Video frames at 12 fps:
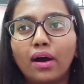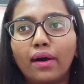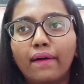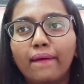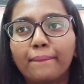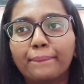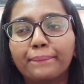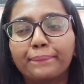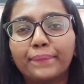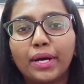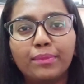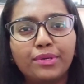
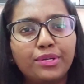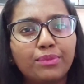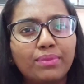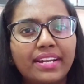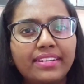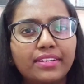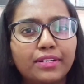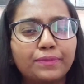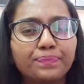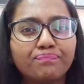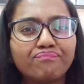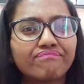um, a beauty blender
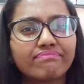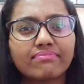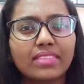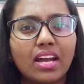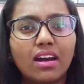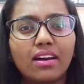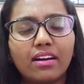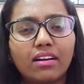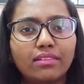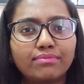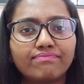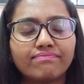
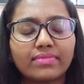uh,